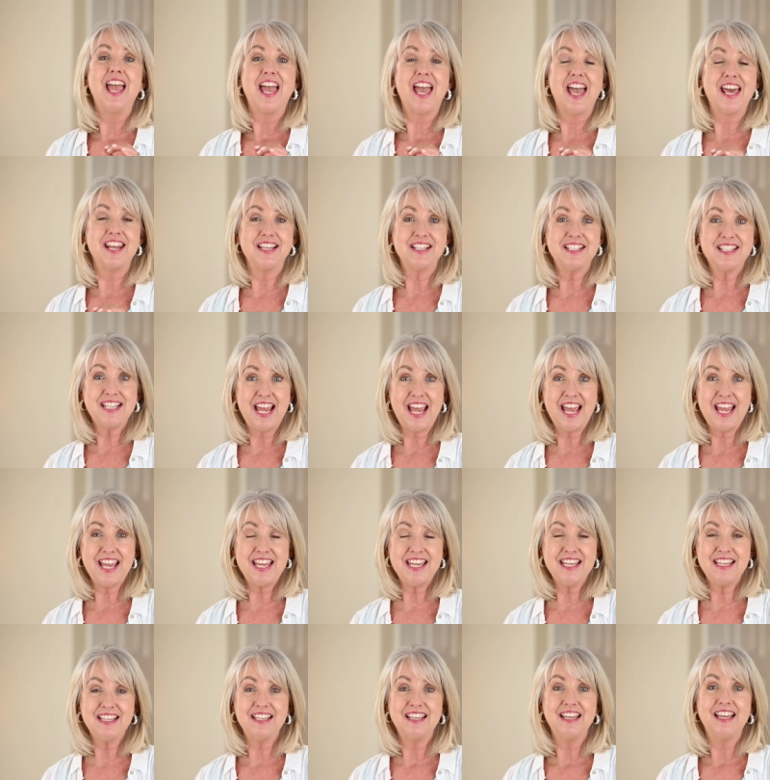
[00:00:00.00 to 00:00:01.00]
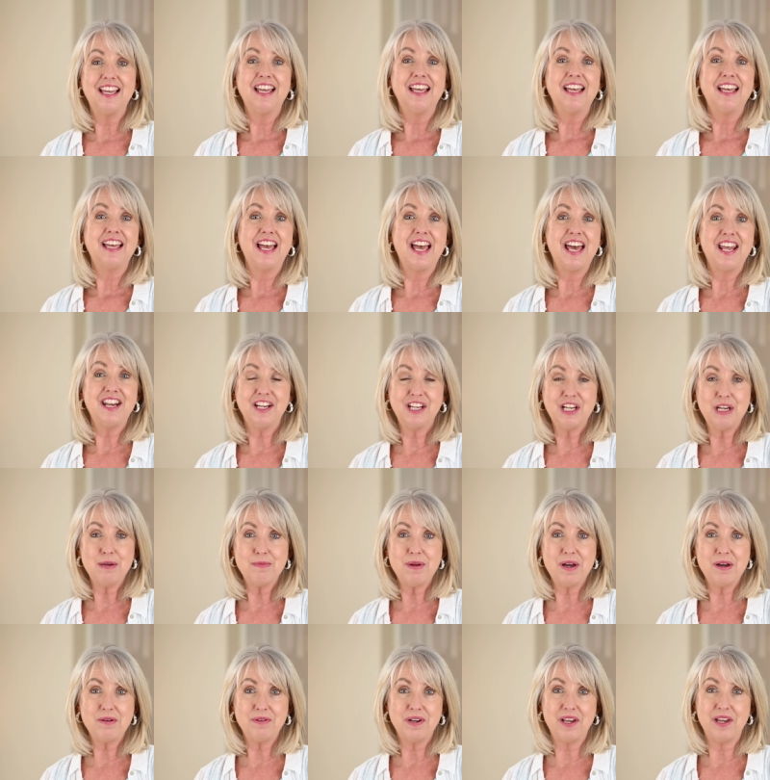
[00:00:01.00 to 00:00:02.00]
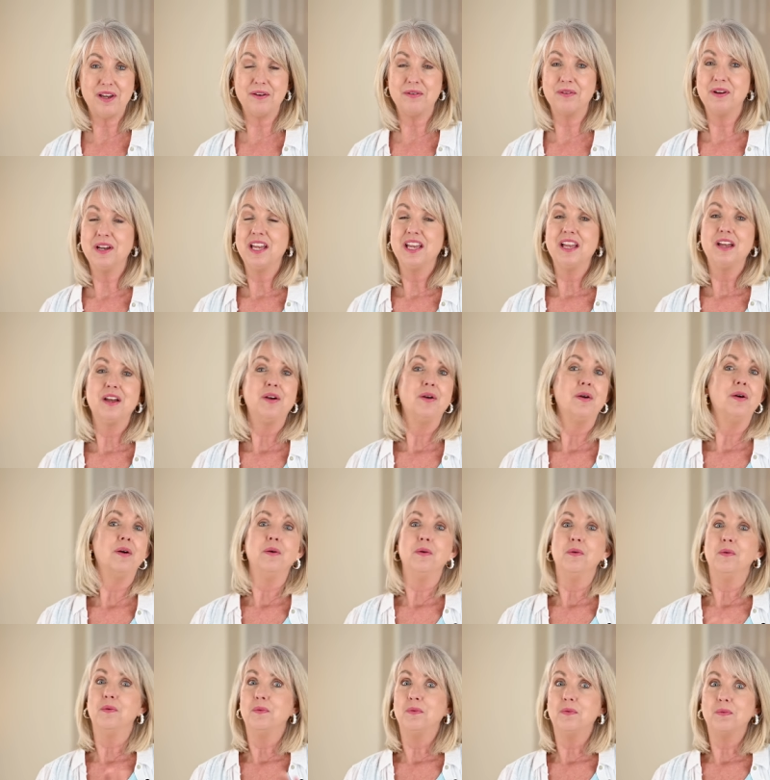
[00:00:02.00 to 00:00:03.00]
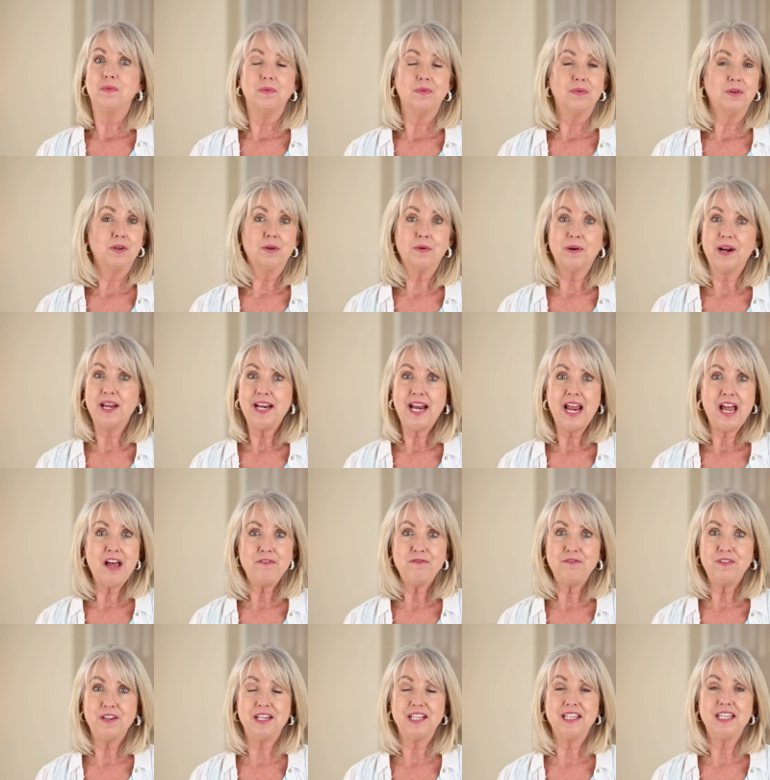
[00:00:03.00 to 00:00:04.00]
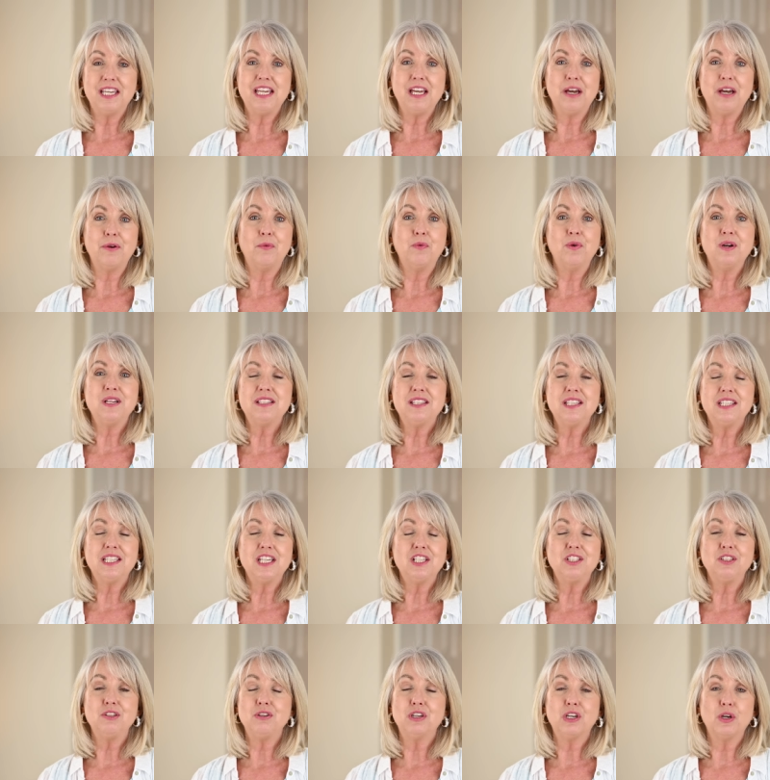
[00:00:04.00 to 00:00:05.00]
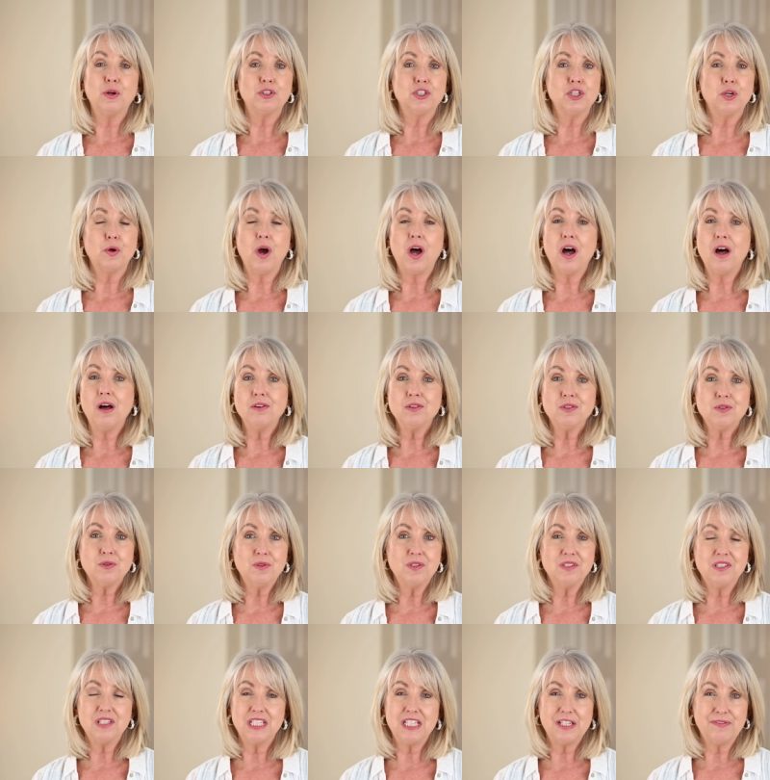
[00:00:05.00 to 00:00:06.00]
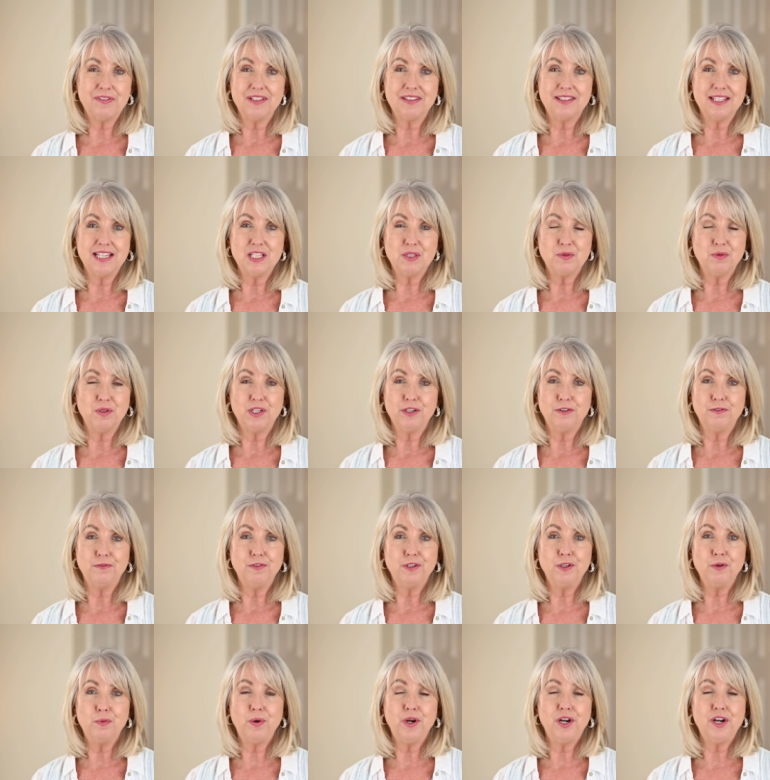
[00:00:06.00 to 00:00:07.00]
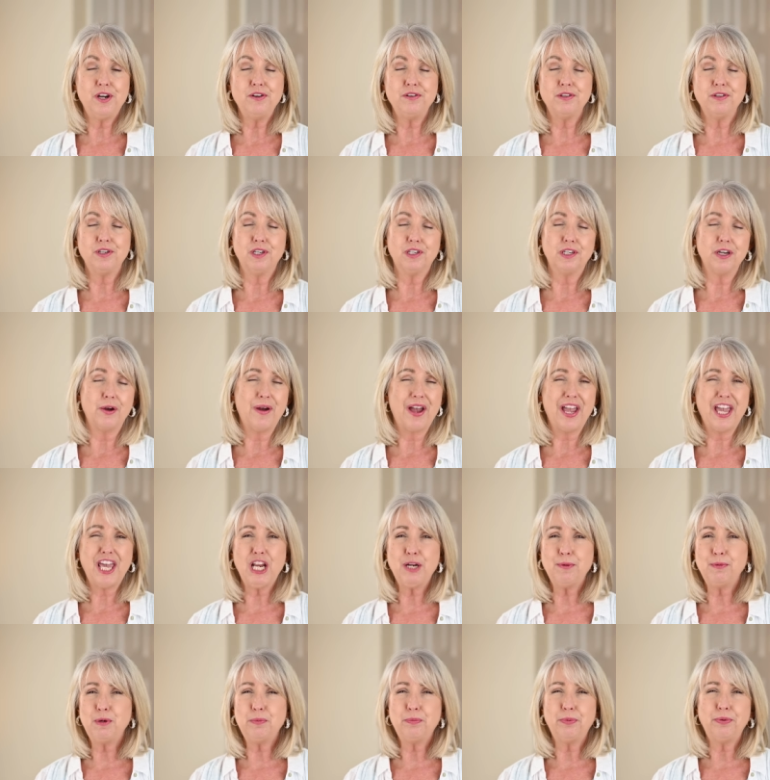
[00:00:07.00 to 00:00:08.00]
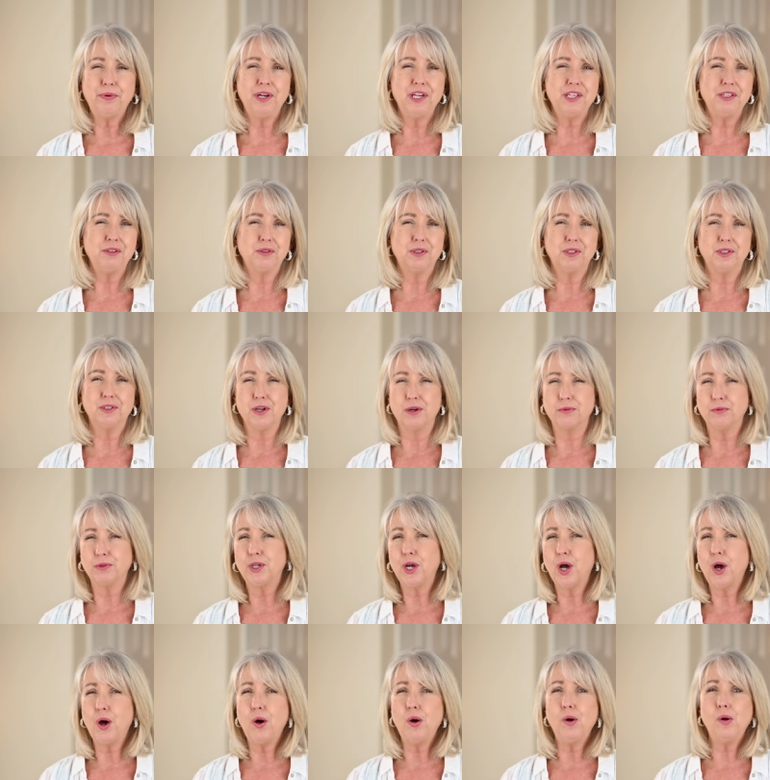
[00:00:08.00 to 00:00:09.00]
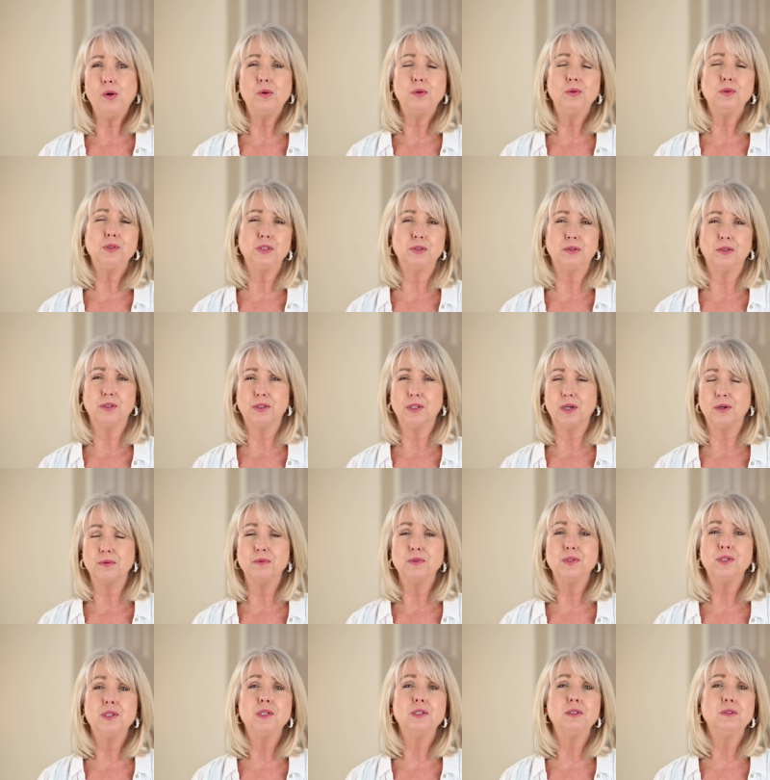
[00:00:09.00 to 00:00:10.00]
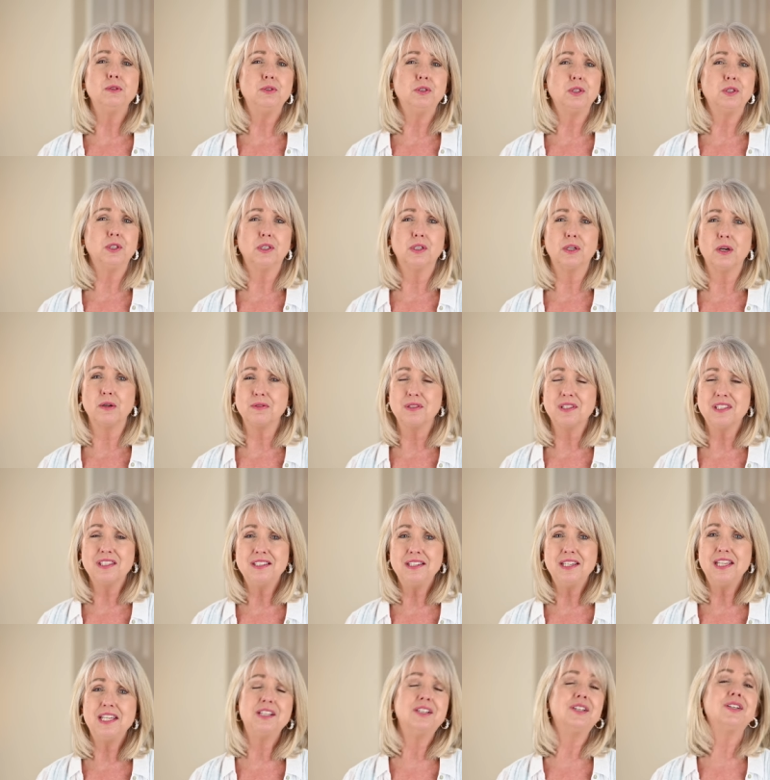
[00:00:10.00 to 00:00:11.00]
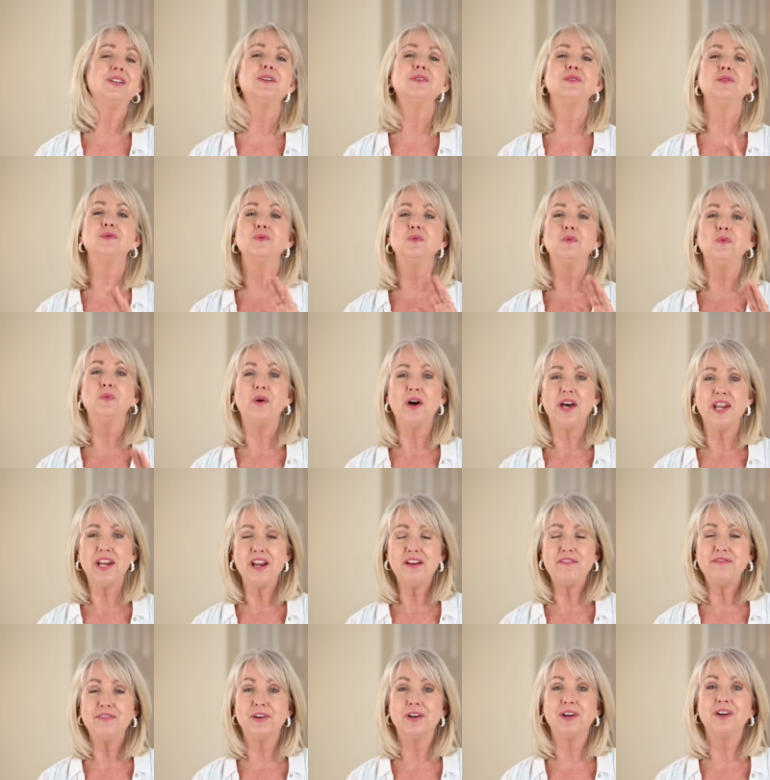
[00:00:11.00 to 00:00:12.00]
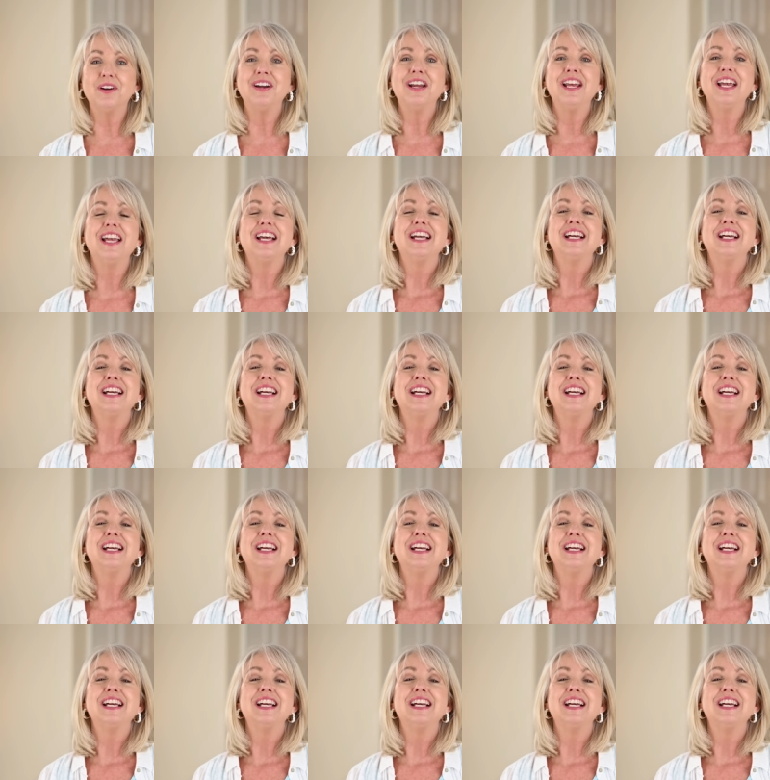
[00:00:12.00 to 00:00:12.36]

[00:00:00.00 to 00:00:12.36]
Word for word: and a tank and a kimono. Great outfit. Again, once again, you can do all sorts of different things with your footwear. You could go animal print, you could go gold, you could go nude, you could go sneakers, whatever.